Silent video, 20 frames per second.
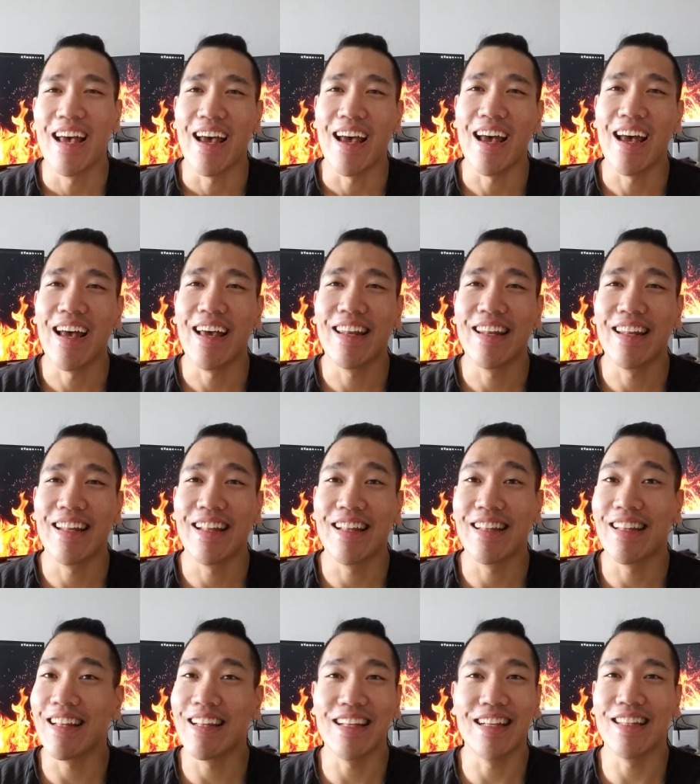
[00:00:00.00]
and
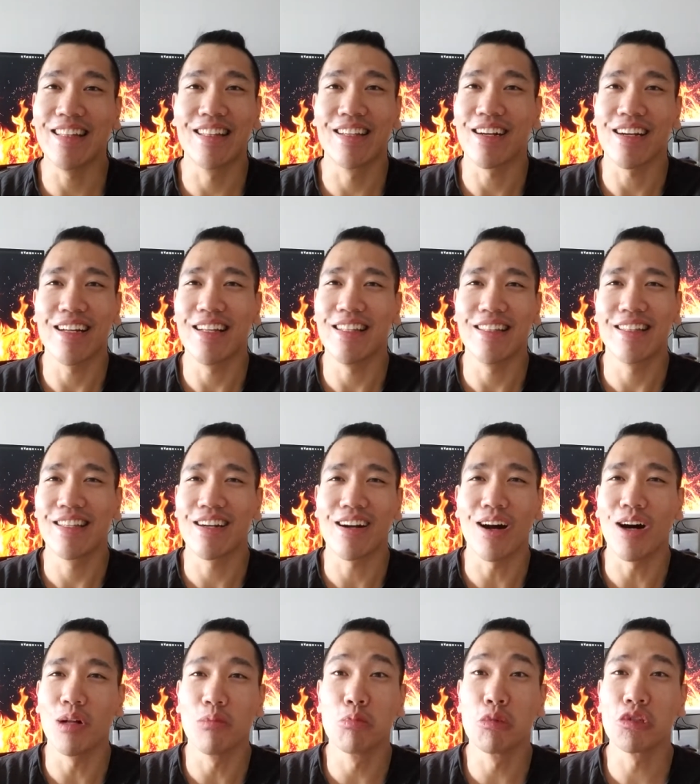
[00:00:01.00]
they're, they're
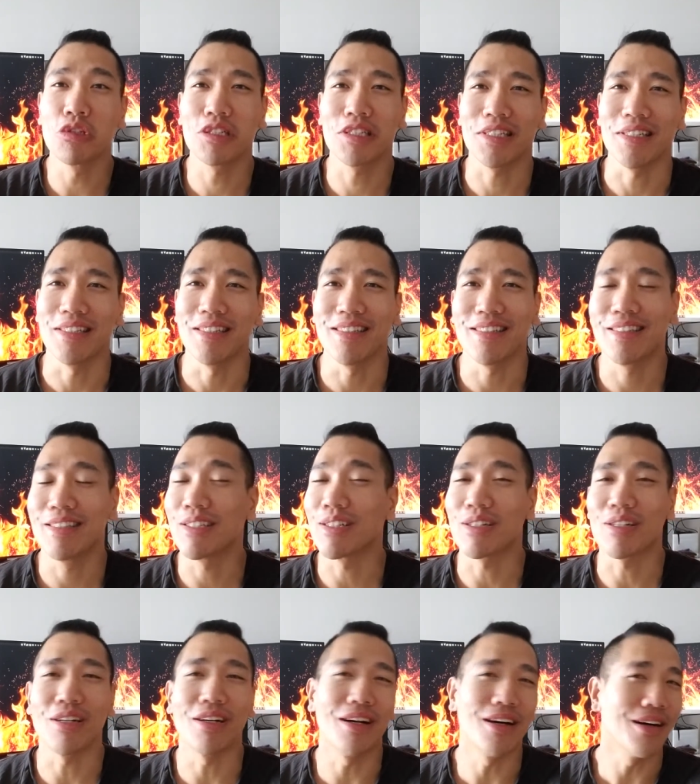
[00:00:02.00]
all bullshit.
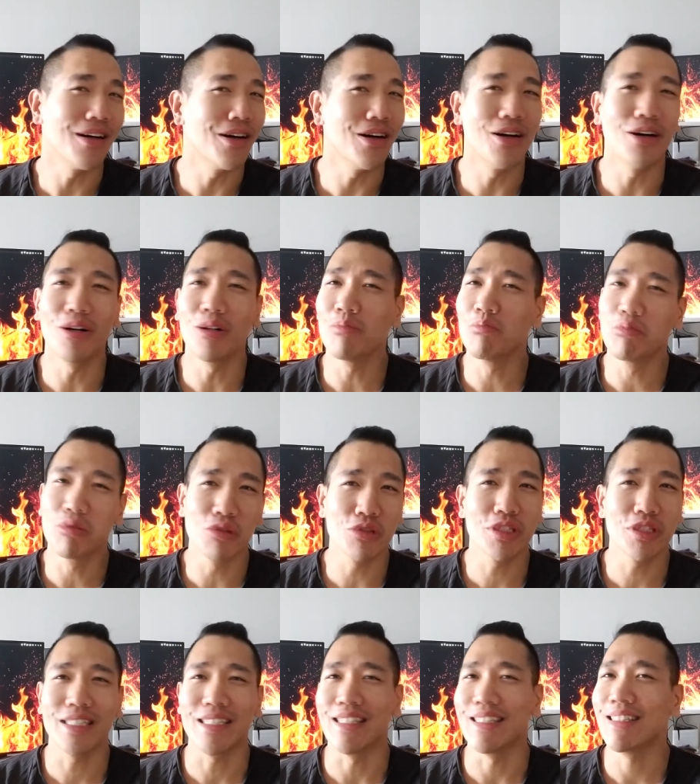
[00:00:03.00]
They're all
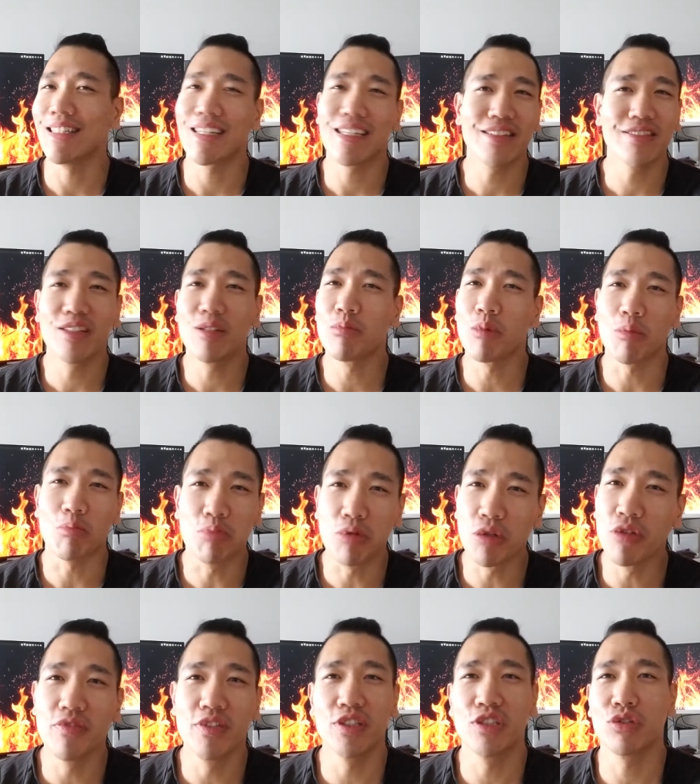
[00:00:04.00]
bullshit. None of them are
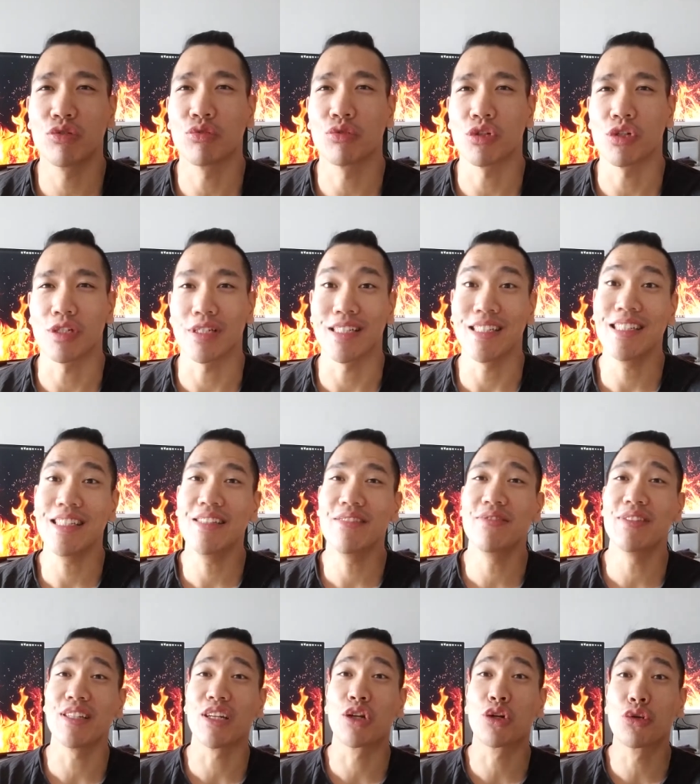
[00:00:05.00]
proven to work.
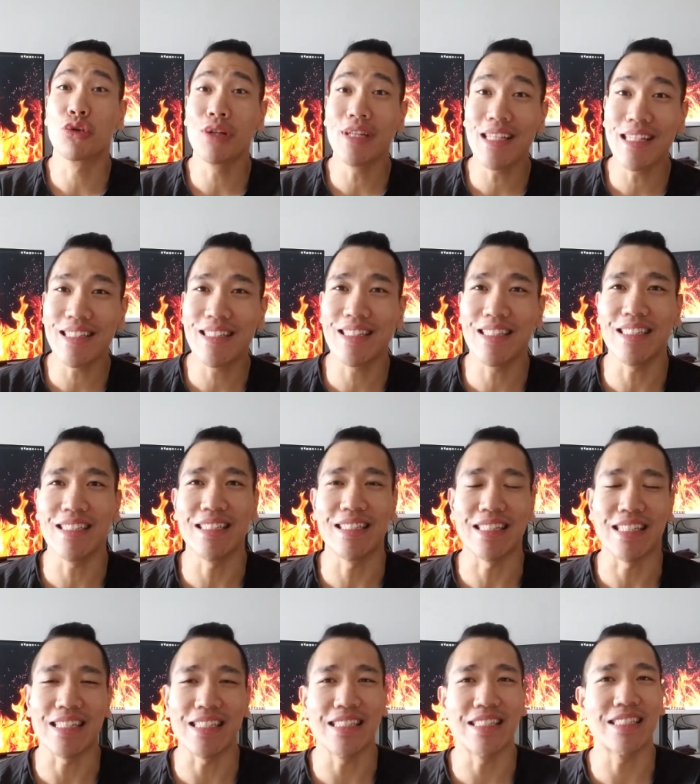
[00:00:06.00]
Even
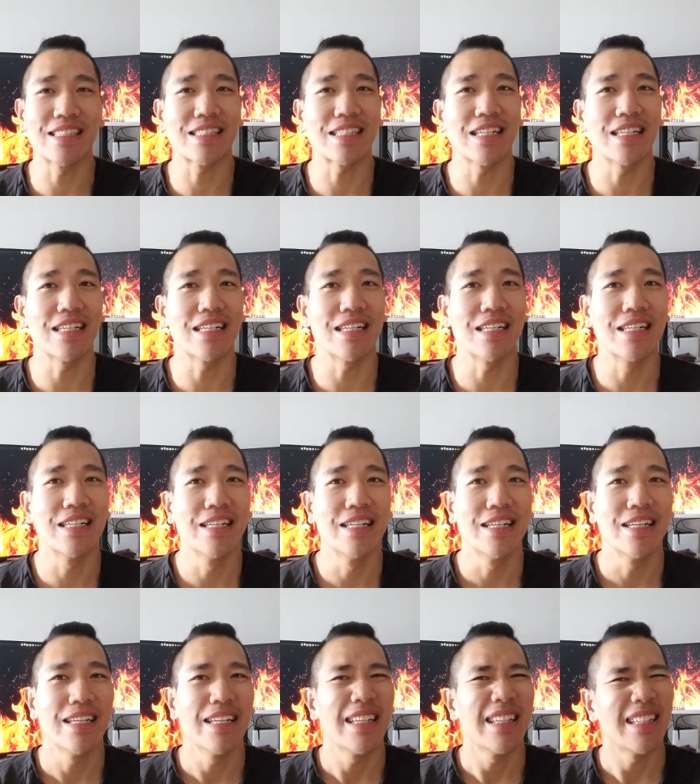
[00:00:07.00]
creatine is, uh,
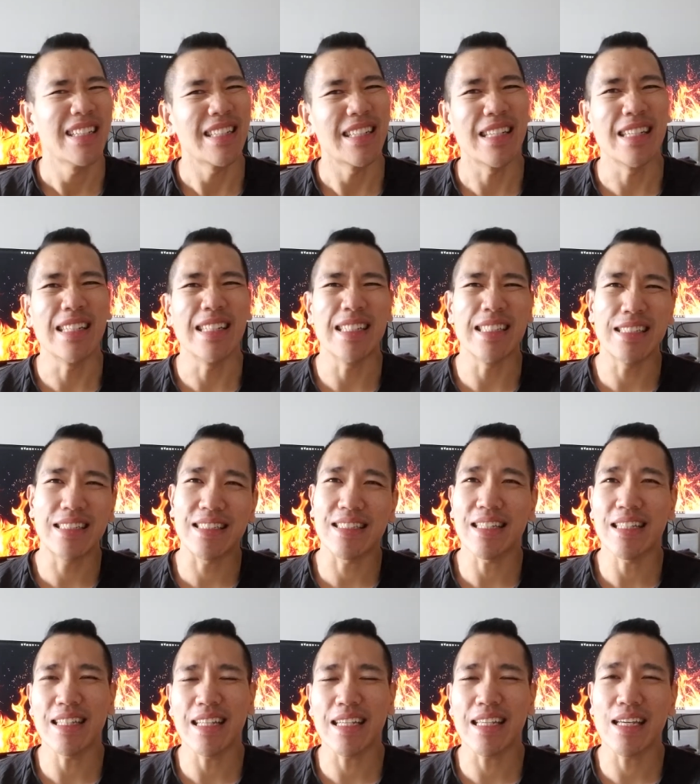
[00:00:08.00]

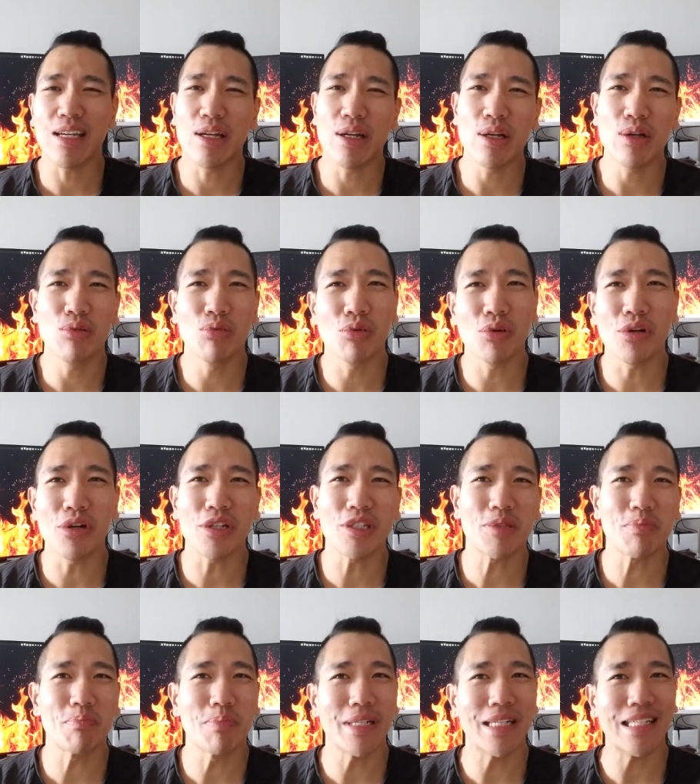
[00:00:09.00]
it's like it, it
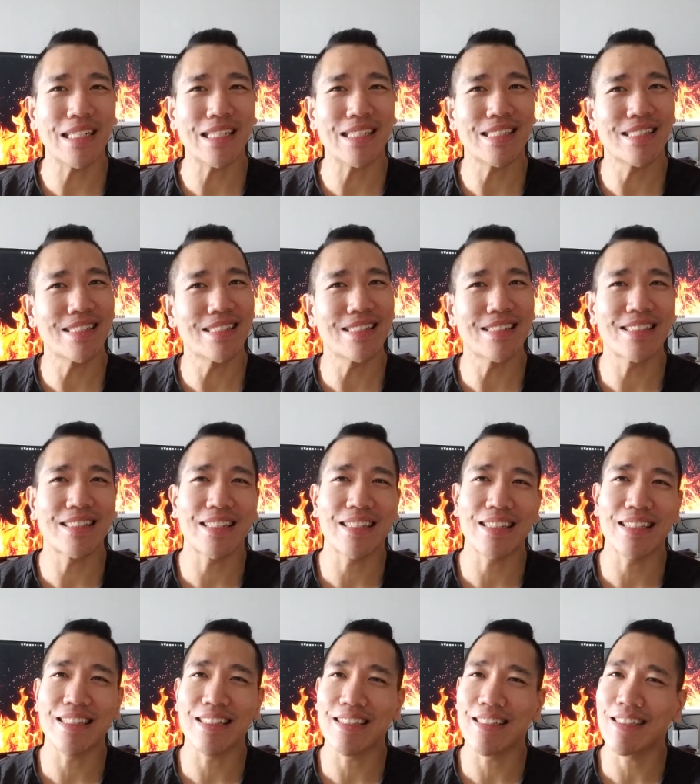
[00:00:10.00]
works, but
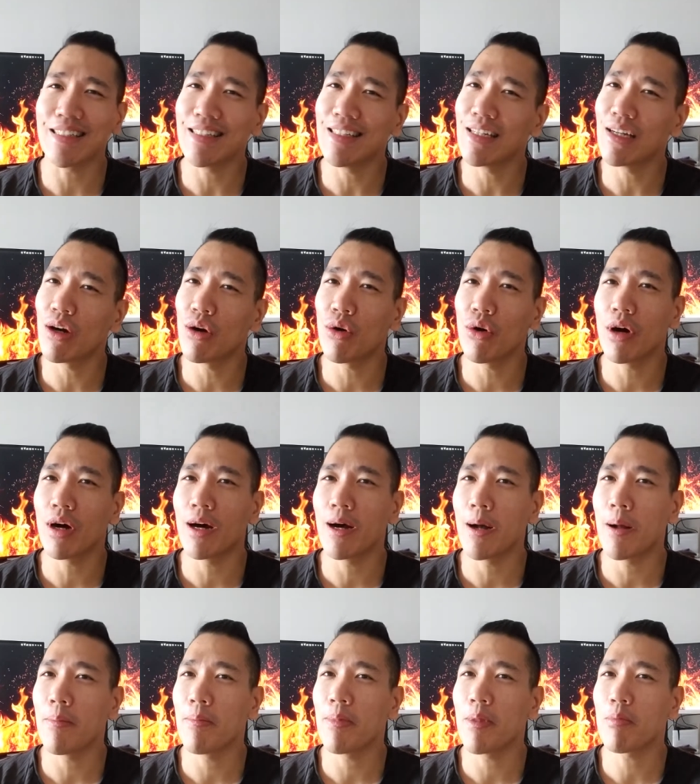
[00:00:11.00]
you know,
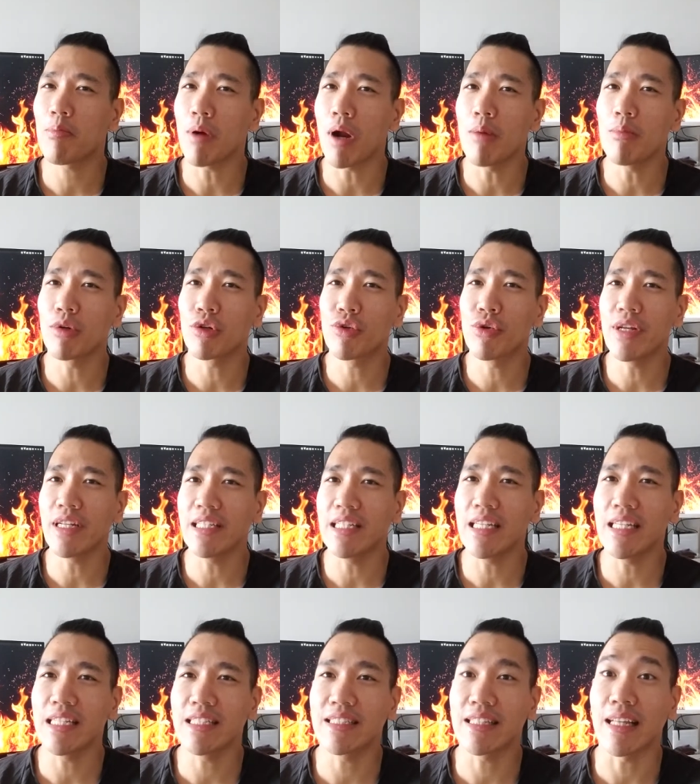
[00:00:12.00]
um, the problem with
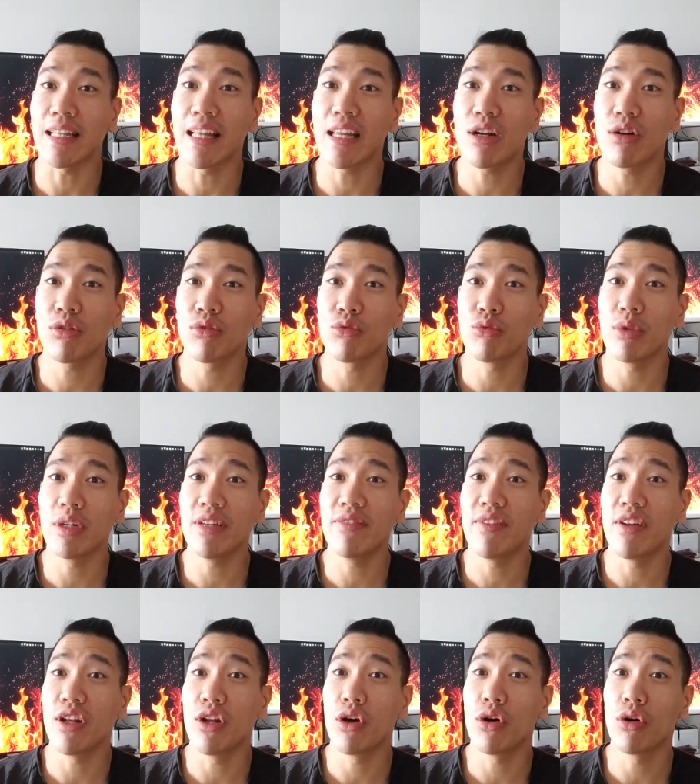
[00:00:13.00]
creatine is that they don't
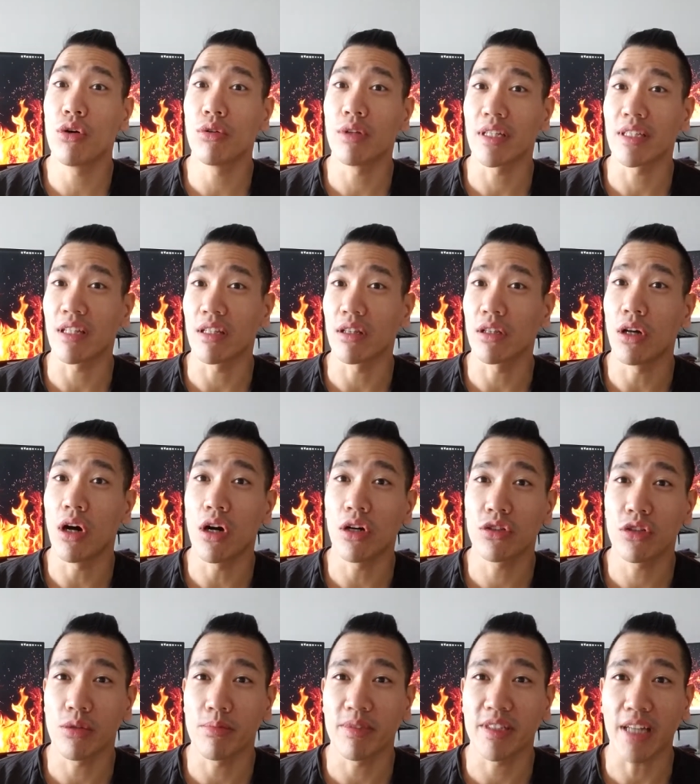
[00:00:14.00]
even know like the
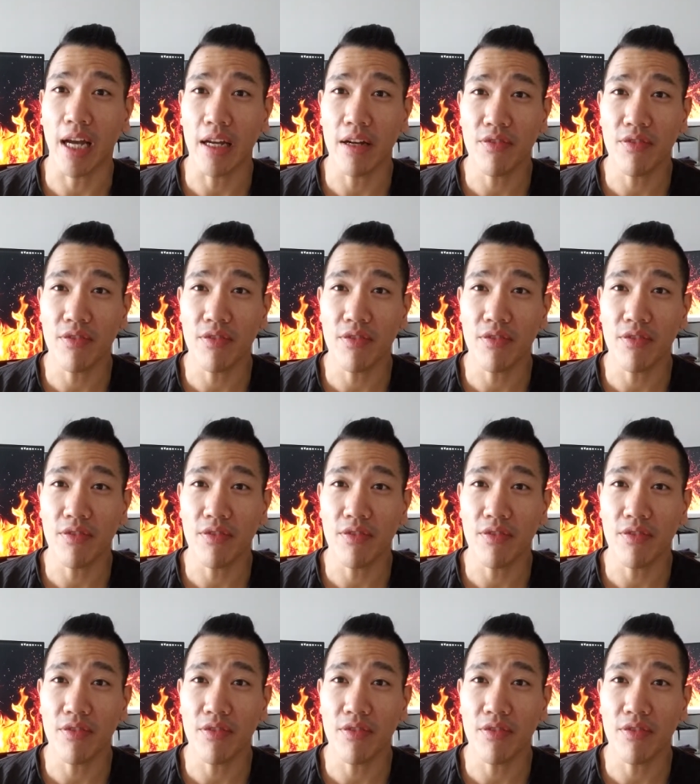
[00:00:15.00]
long-term side